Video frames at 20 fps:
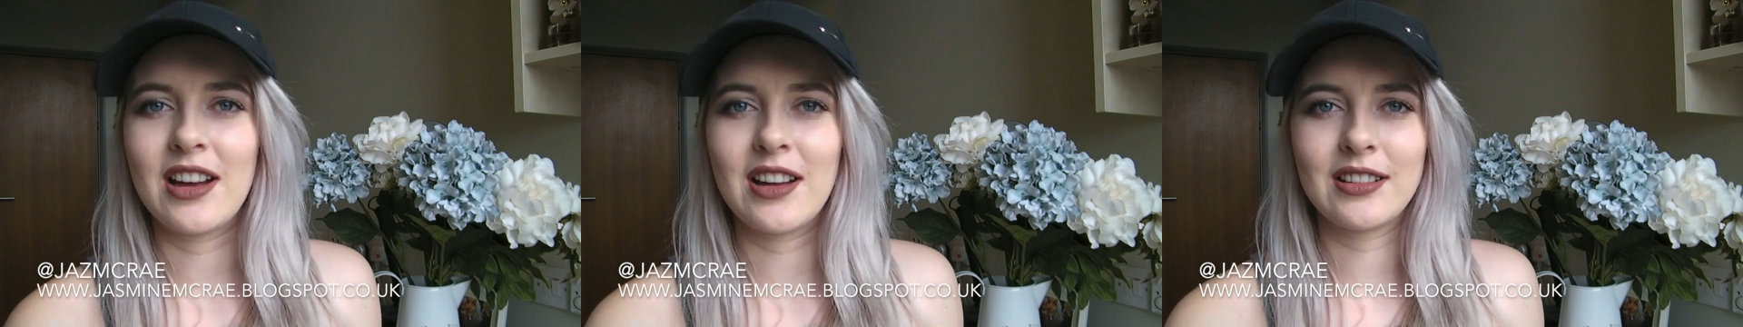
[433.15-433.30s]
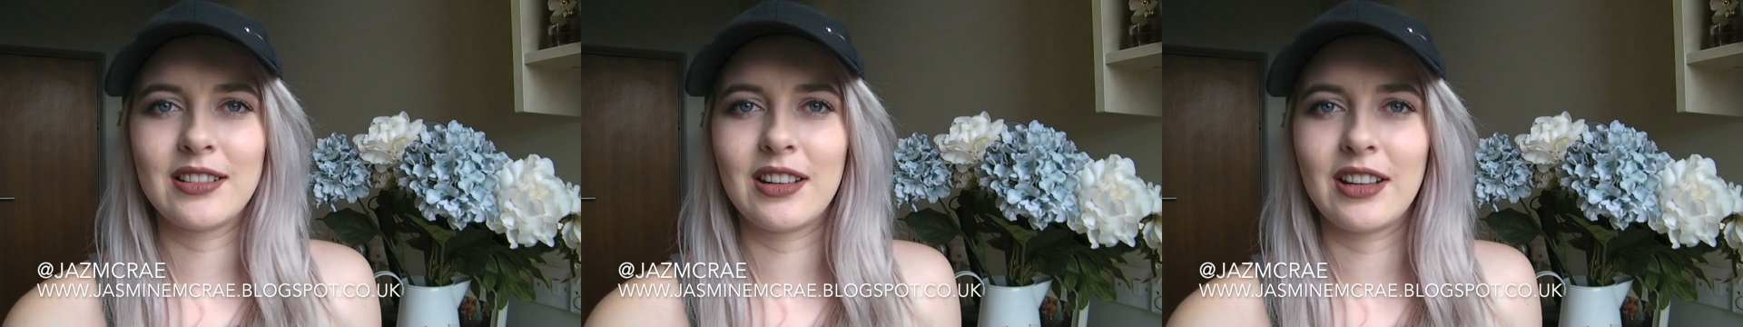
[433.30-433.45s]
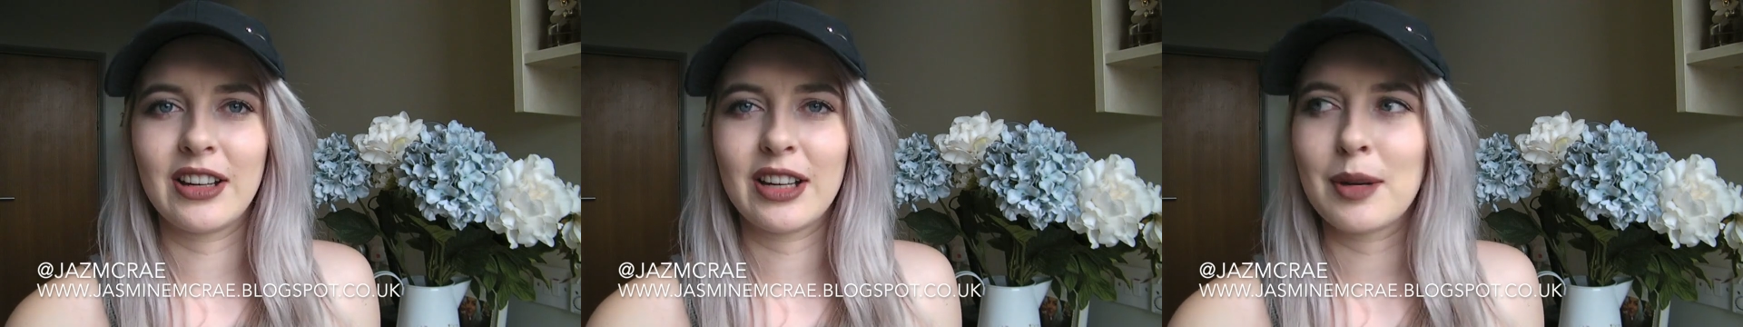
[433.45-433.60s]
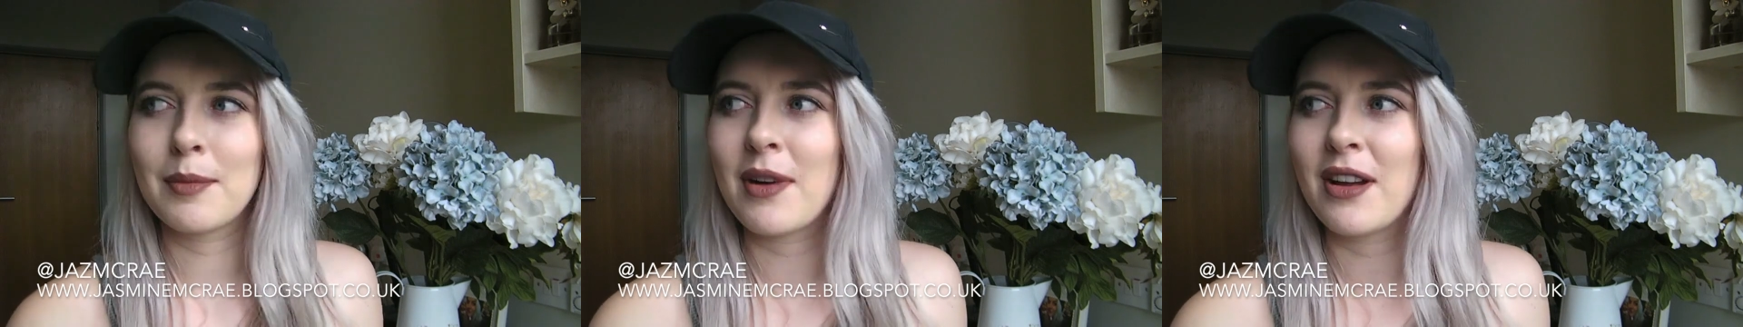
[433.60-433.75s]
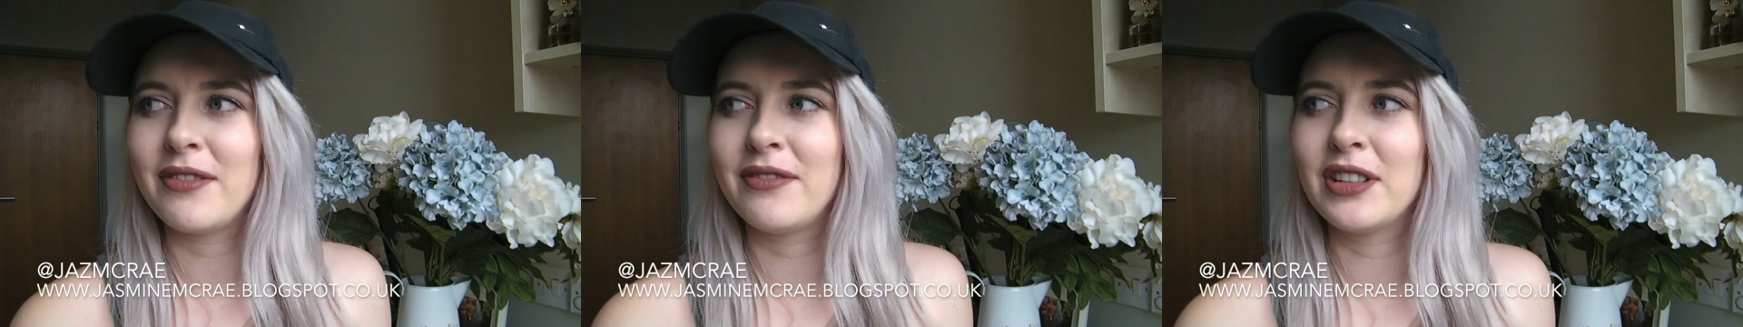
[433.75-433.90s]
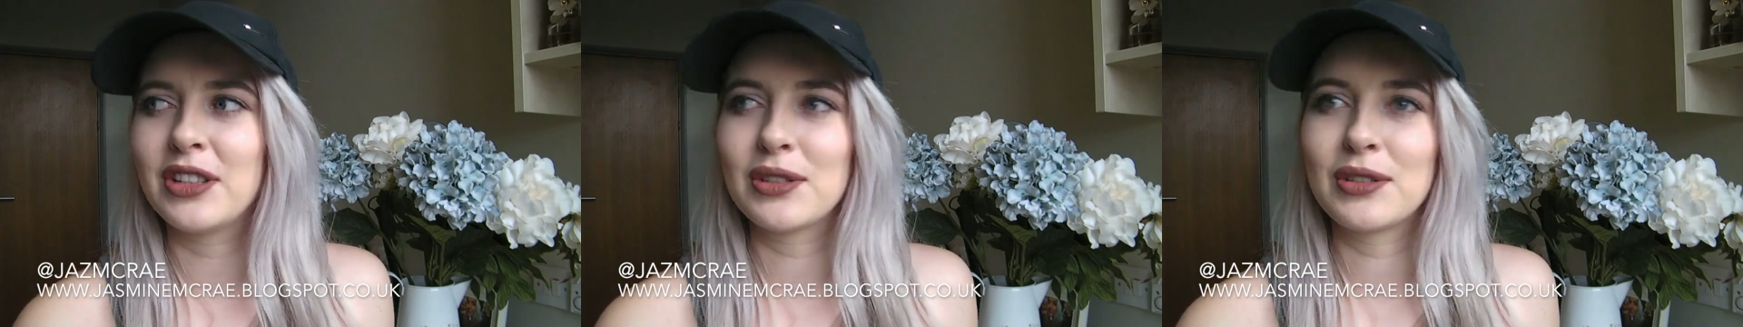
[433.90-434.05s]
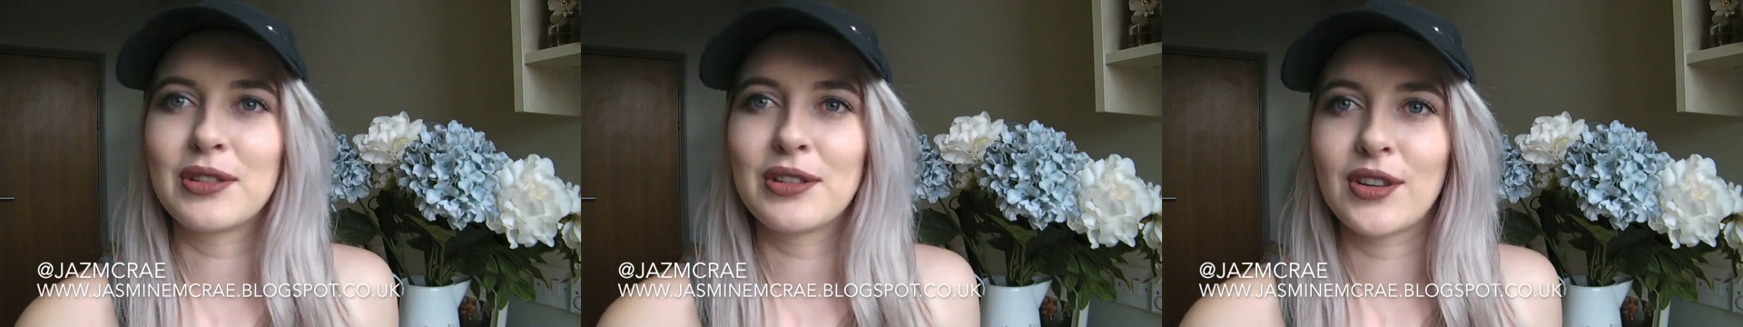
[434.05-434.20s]
unlike my
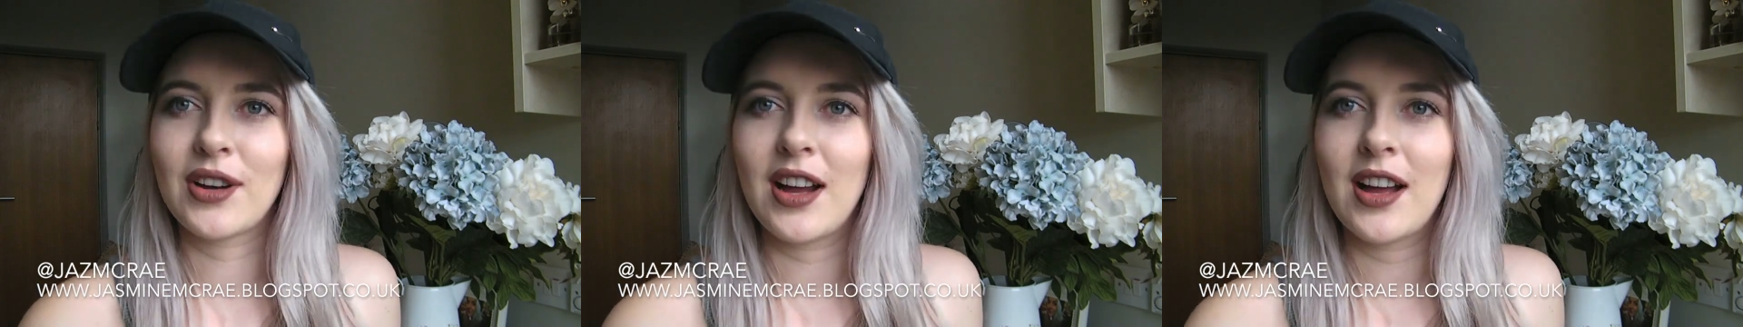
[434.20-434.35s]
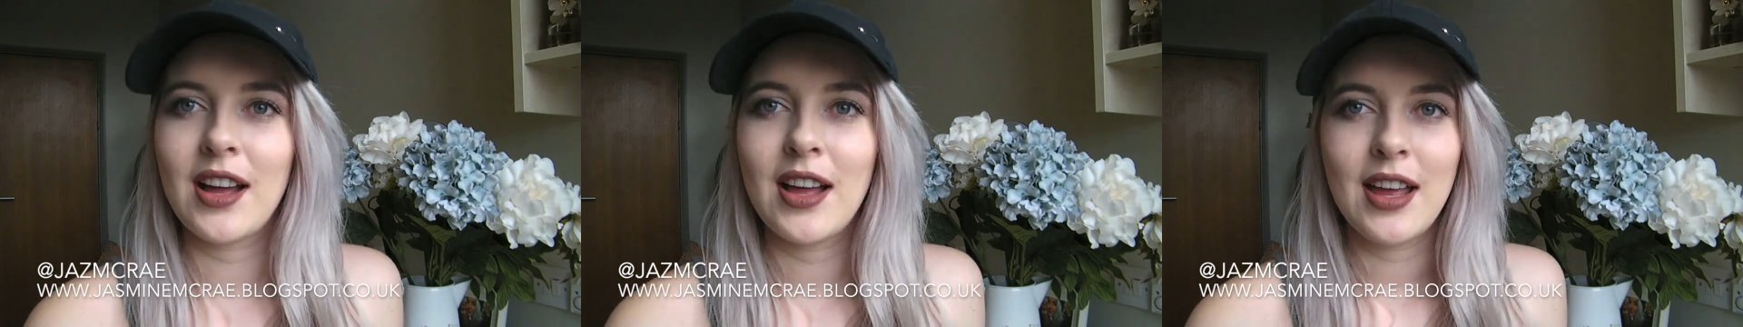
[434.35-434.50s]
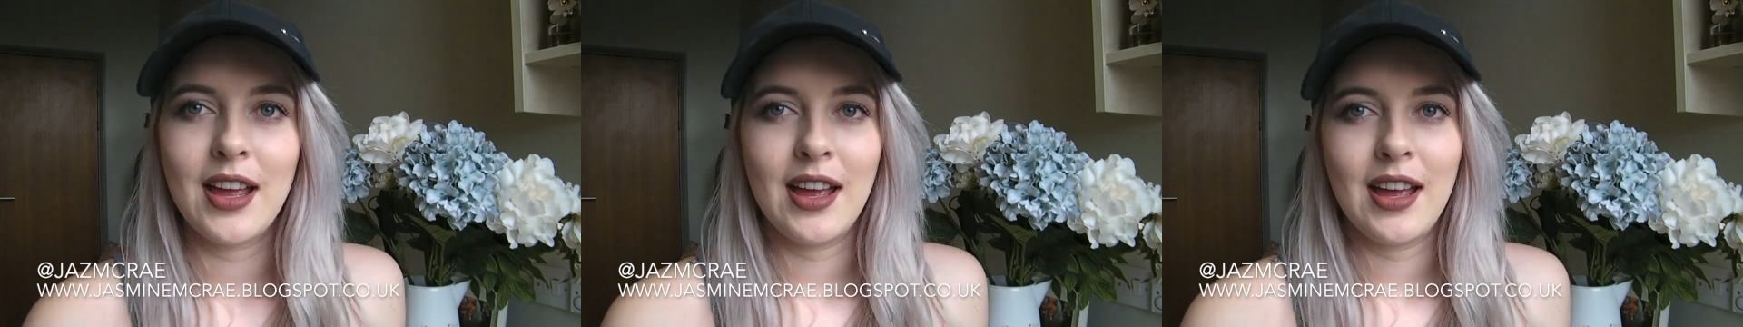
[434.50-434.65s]
fedora.